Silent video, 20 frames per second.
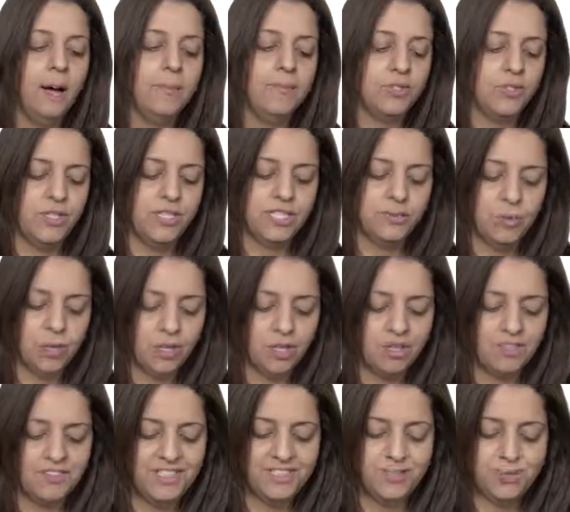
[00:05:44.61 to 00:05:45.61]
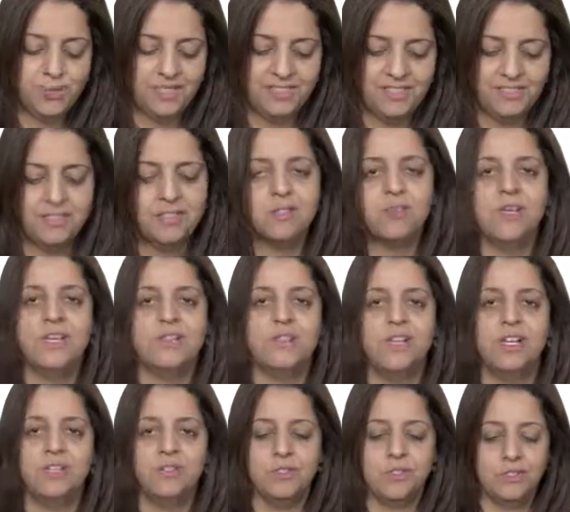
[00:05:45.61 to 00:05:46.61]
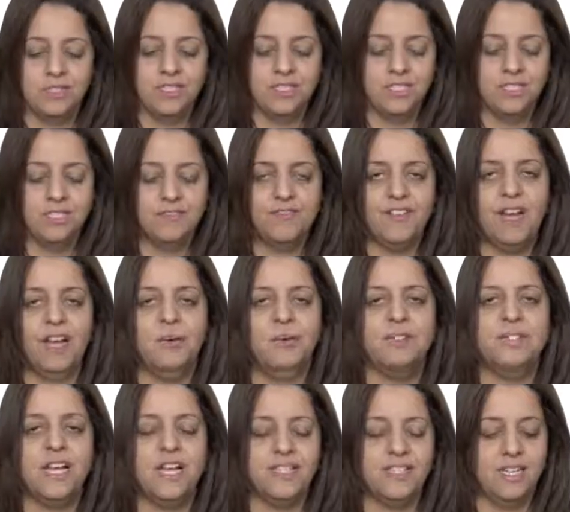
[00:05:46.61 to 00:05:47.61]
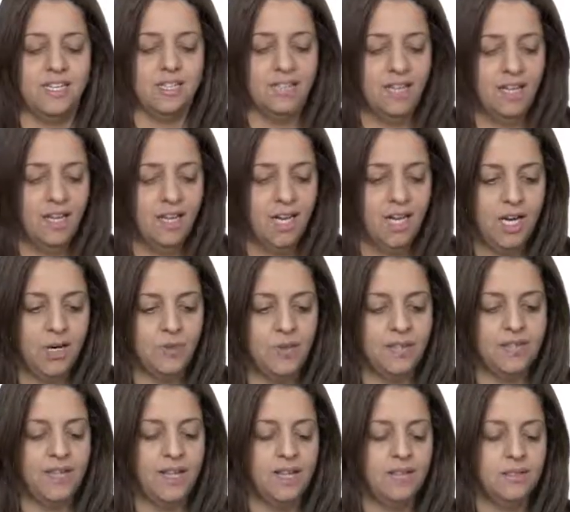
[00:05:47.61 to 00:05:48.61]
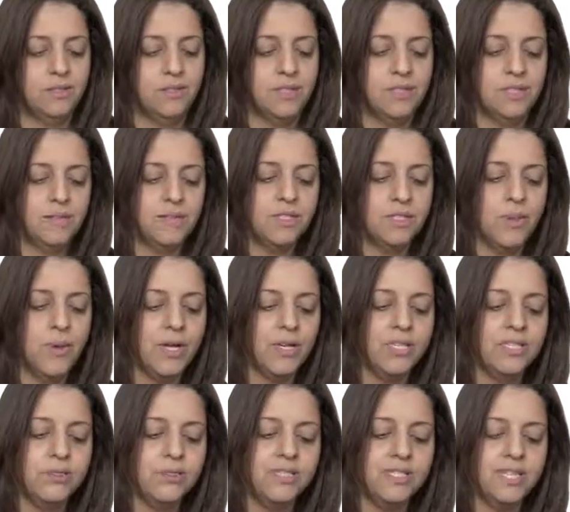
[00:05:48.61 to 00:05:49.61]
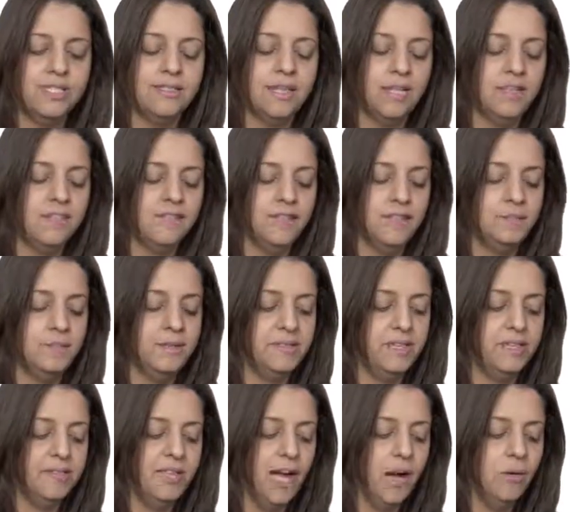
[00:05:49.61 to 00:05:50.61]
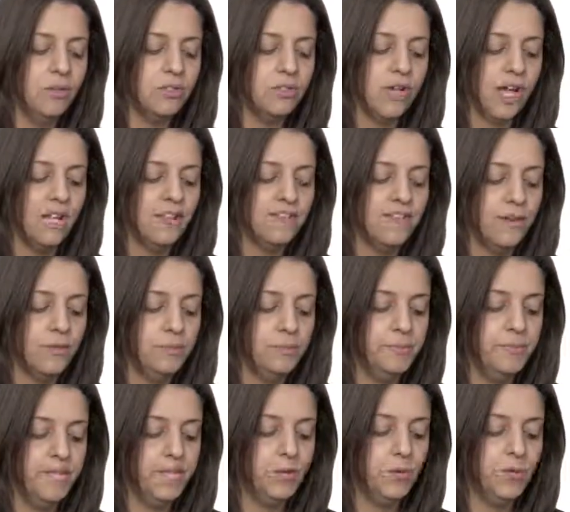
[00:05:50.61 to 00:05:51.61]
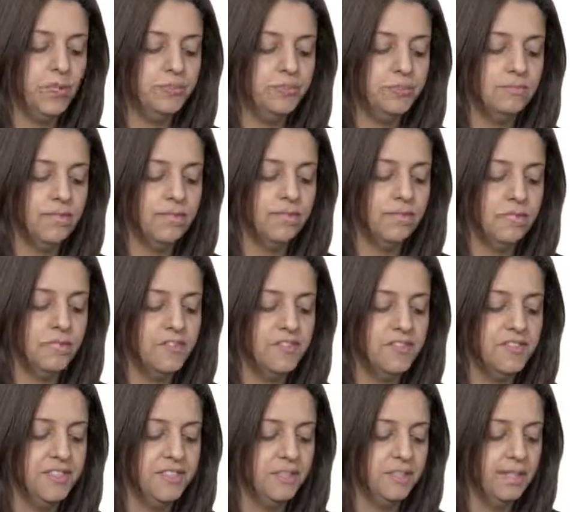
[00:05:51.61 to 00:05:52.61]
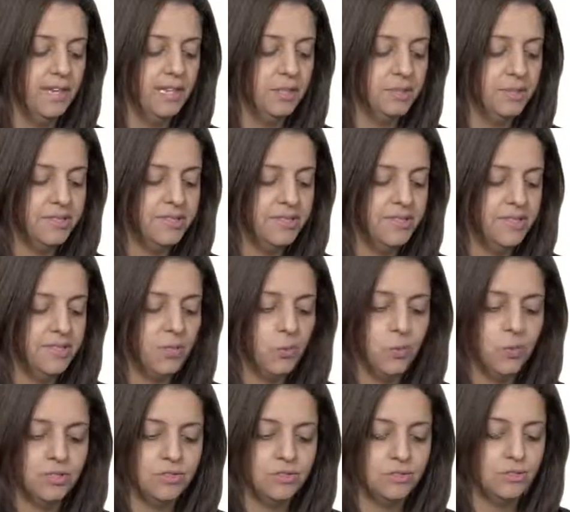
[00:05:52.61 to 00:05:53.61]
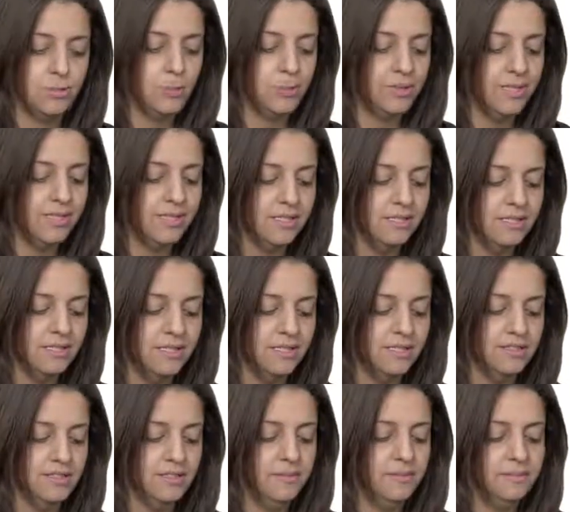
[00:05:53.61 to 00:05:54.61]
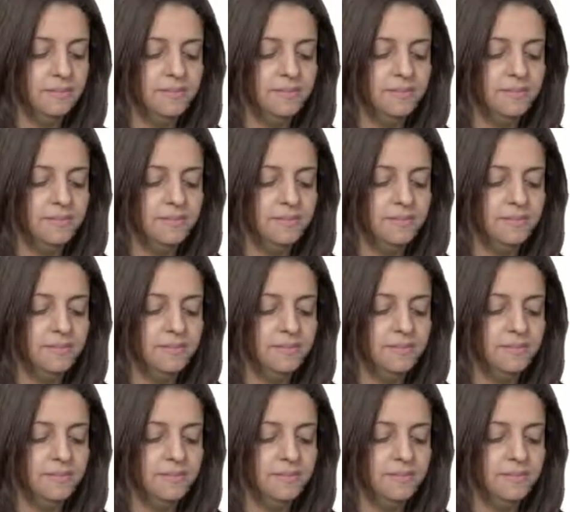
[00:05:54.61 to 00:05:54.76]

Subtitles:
So it's more convenient to write it this way, so as you could see the values as I run the algorithm. So we're going to send alpha and beta down. So alpha will be equal to minus infinity and beta equal to plus infinity.